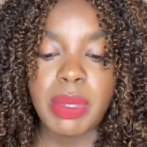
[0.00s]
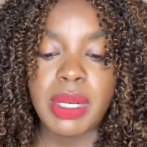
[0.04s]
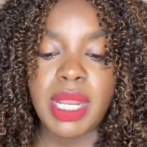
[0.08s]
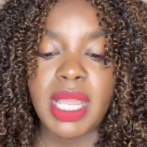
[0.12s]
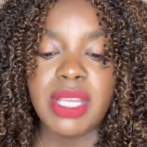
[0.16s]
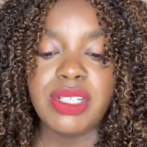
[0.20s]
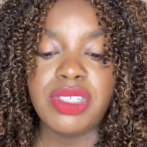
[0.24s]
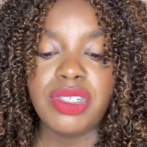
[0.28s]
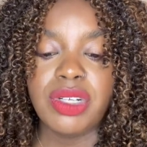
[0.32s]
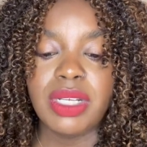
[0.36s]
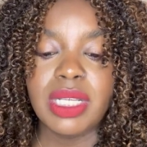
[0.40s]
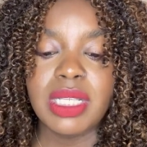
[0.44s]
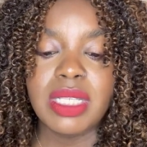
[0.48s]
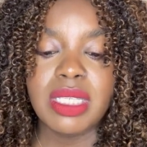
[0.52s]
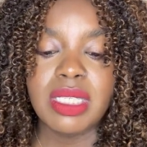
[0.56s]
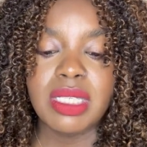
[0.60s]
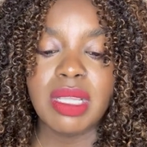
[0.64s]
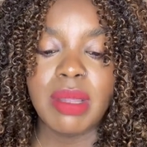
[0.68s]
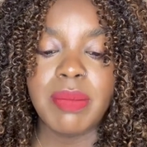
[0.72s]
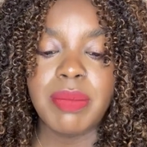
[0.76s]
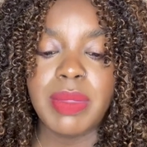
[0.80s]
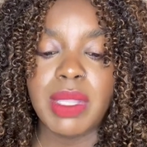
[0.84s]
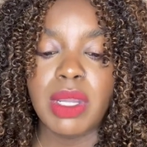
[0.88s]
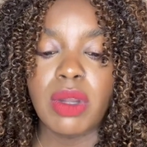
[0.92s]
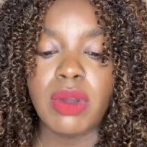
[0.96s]
Pleasure is
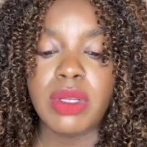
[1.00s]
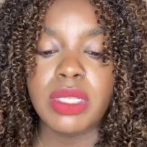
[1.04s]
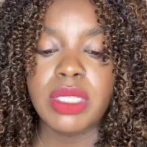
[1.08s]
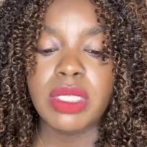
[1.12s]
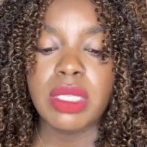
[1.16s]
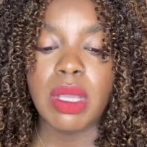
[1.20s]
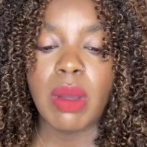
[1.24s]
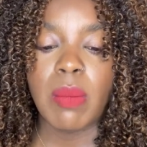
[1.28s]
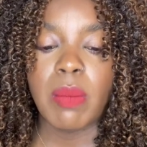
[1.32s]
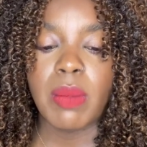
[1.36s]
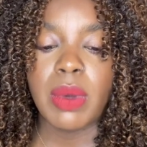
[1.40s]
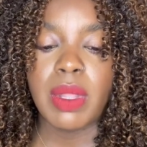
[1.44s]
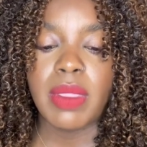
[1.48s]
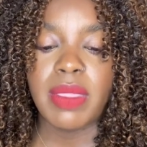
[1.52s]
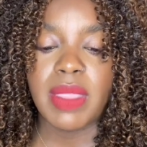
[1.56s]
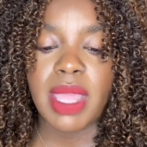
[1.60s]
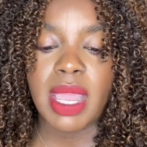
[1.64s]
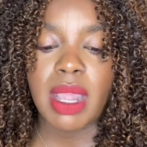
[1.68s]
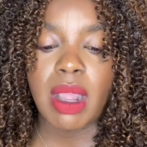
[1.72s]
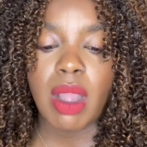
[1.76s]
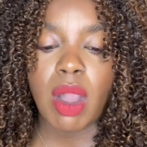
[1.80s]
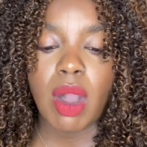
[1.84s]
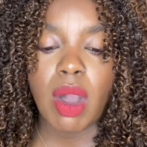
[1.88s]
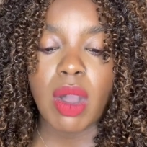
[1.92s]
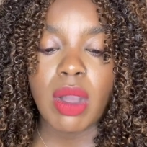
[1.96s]
something or someone
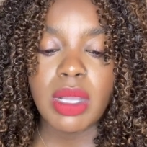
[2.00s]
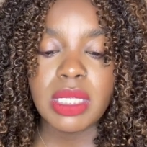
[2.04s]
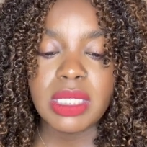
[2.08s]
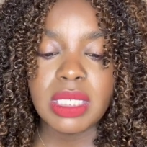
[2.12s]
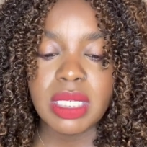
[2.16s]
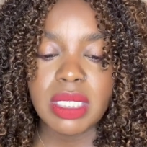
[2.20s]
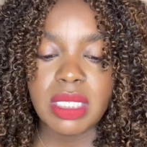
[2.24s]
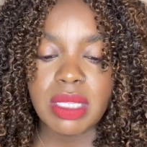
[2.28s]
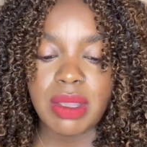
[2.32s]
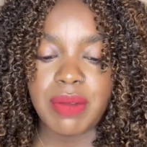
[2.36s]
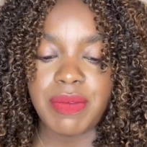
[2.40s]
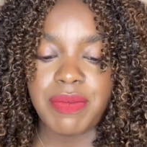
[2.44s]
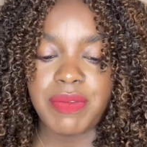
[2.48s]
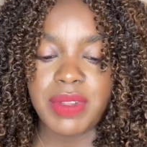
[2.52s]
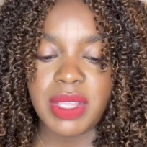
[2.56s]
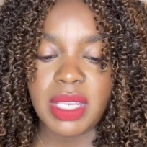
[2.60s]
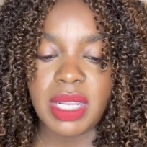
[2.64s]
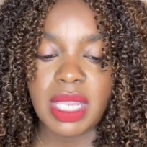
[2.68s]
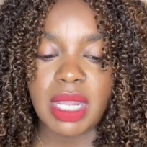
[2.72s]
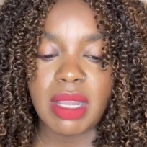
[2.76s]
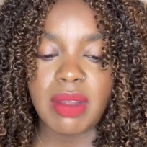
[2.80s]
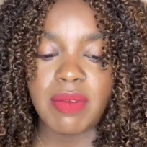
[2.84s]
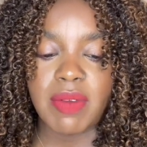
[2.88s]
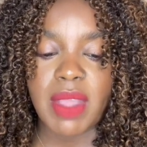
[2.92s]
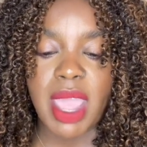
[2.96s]
that causes a
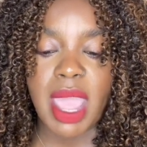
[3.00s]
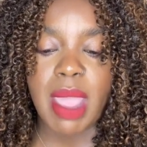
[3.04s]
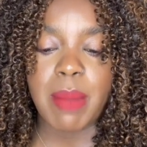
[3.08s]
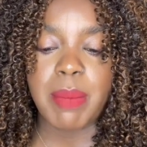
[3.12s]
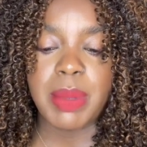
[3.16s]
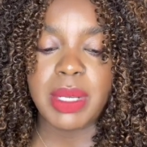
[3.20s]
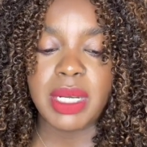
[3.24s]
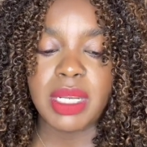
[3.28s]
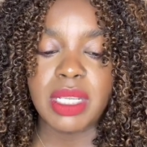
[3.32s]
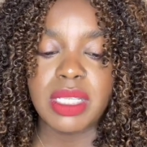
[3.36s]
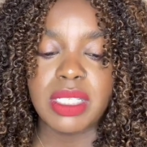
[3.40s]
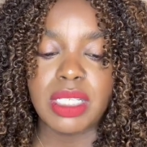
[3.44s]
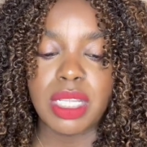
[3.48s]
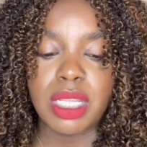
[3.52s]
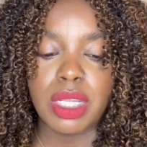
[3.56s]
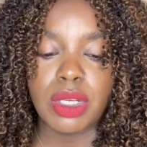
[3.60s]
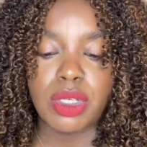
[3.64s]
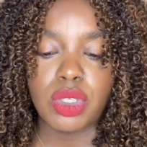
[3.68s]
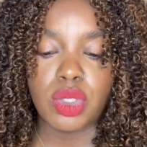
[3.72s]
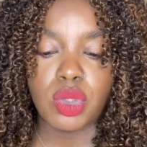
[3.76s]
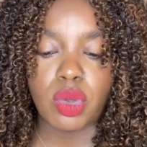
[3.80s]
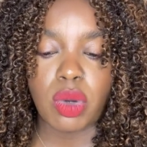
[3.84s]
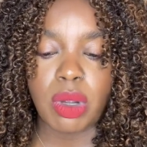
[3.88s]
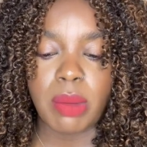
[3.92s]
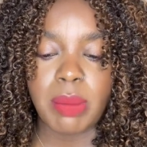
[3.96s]
feeling of happiness,
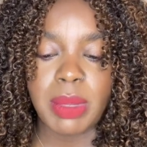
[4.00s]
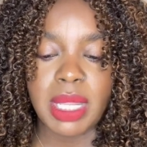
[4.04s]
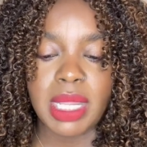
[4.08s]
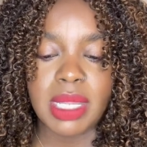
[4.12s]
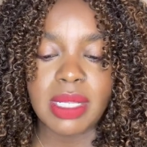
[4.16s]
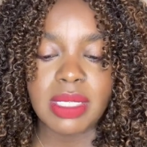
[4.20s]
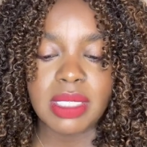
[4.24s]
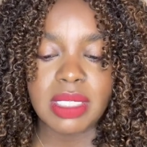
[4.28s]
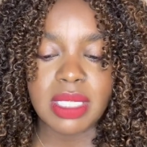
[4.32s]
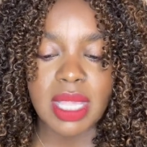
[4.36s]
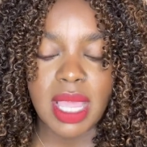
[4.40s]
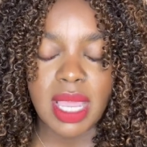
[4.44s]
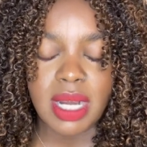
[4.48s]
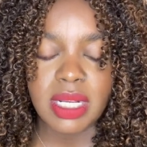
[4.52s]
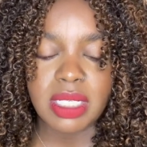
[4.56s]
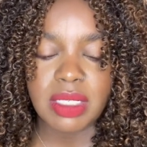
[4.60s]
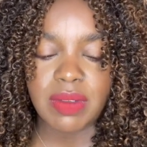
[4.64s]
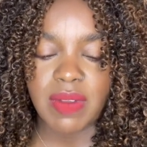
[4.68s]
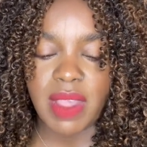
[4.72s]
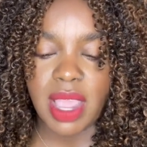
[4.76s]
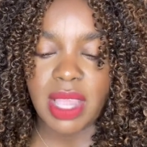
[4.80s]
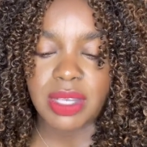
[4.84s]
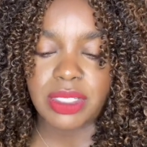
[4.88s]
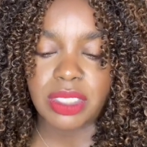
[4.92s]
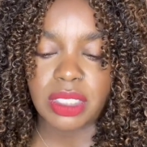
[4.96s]
enjoyment, and
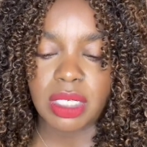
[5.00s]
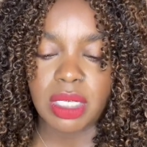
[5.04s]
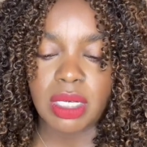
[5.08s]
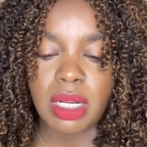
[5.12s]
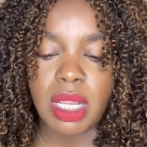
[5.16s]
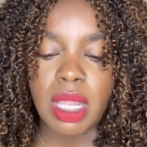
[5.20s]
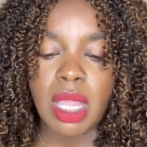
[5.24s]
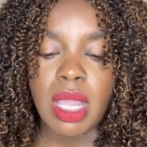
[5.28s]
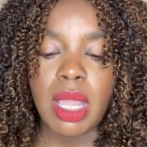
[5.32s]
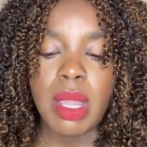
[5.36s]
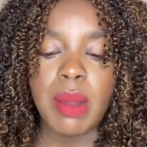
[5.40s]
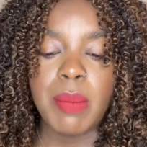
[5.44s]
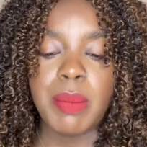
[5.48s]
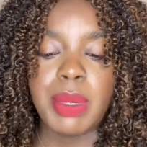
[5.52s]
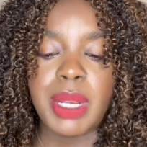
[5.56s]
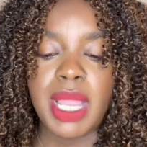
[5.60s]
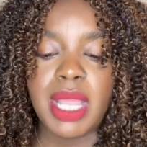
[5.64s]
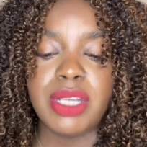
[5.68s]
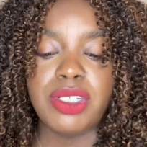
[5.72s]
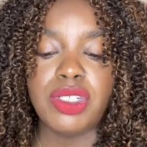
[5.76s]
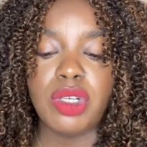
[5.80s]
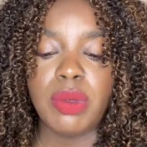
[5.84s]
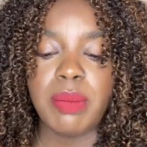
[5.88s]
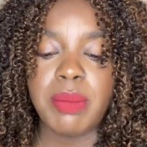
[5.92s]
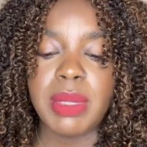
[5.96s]
satisfaction.
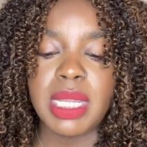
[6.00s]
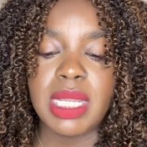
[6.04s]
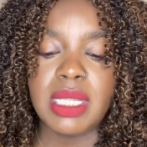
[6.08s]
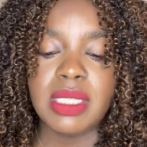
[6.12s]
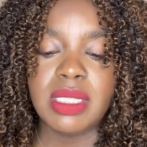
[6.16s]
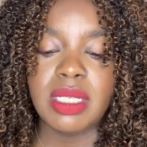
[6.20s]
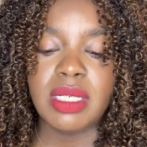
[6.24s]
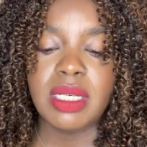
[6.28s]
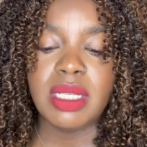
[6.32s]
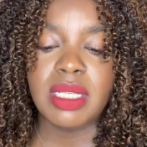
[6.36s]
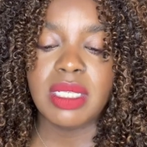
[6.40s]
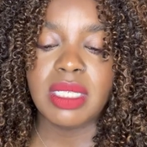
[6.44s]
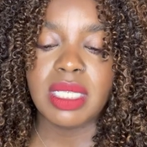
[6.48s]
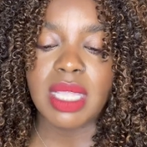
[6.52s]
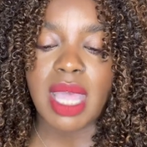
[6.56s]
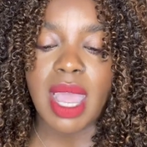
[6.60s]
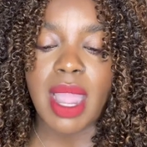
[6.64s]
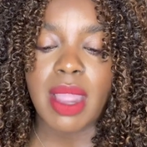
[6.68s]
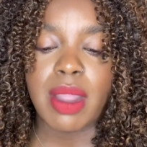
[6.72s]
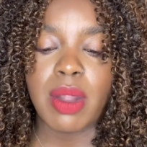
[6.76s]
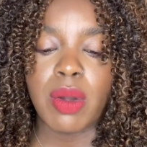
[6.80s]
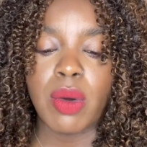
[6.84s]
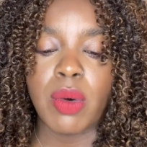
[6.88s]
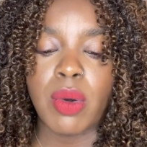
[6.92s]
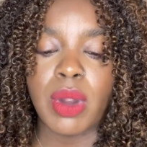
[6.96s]
Pleasure means a
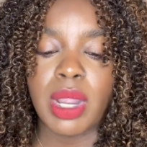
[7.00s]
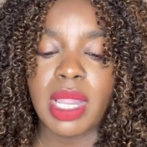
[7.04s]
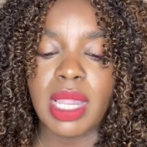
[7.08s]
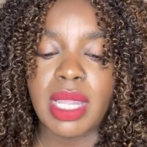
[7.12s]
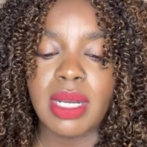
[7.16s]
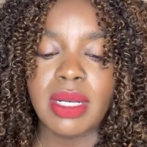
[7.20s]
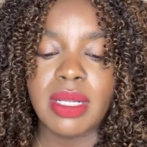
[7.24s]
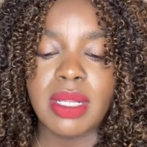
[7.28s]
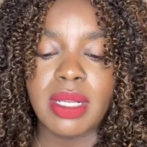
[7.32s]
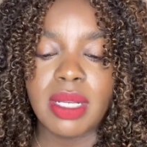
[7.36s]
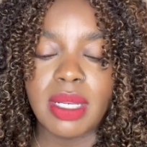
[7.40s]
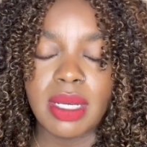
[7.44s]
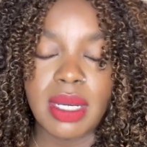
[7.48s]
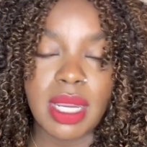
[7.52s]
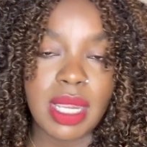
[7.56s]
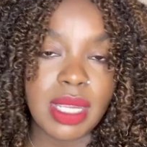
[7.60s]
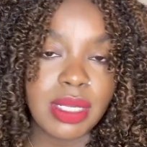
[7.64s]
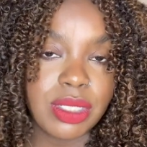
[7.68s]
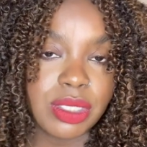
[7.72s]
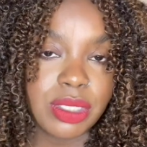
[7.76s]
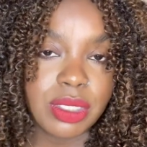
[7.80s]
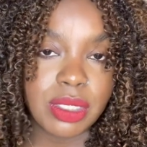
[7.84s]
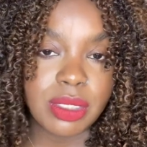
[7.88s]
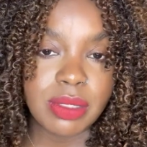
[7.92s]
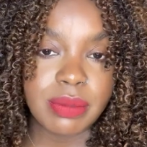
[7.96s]
desire or
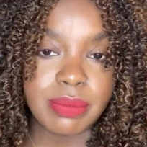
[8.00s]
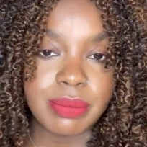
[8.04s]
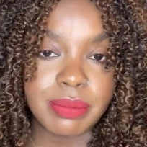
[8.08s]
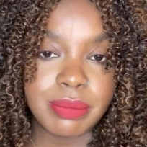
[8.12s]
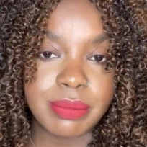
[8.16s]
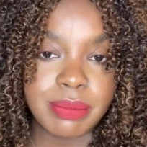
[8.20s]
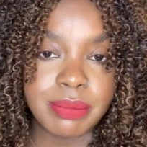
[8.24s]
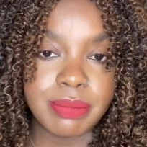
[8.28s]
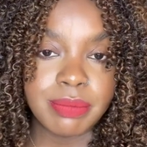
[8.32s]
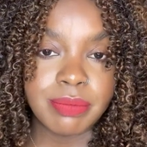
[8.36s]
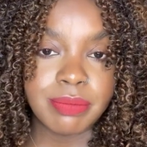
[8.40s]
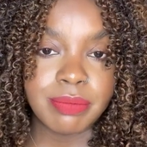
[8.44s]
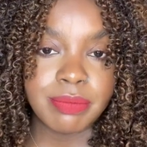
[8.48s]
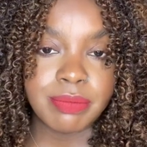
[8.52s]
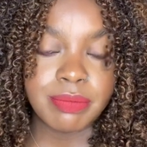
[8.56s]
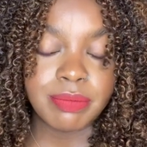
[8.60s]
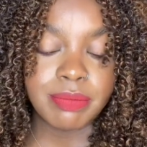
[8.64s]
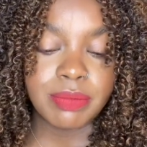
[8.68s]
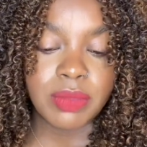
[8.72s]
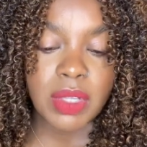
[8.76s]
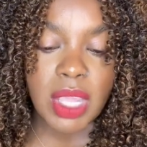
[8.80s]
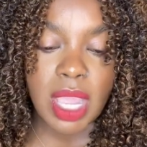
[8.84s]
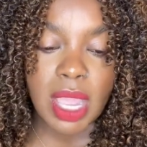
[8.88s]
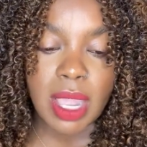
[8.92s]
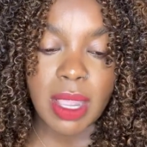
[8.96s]
inclination.
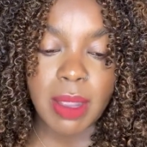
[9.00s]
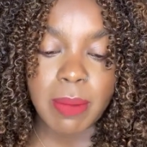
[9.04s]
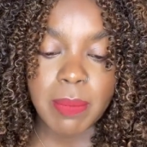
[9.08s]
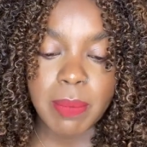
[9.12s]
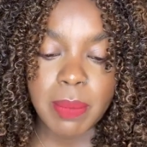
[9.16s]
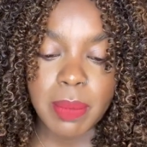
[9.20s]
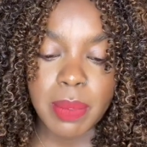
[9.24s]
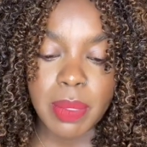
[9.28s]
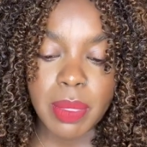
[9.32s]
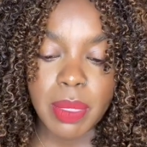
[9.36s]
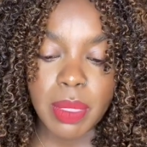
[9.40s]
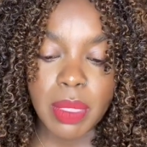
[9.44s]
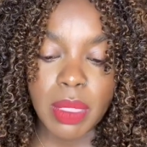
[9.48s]
Okay?